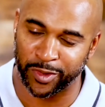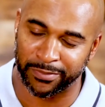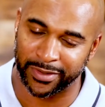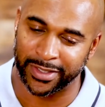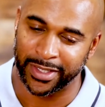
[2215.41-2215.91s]

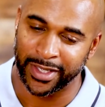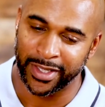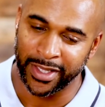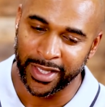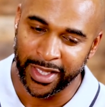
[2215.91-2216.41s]
but
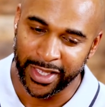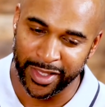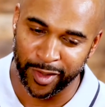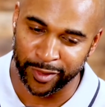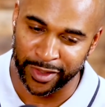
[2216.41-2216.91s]

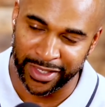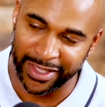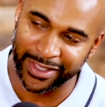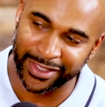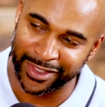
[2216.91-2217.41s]
you
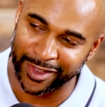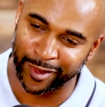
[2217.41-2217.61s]
didn't.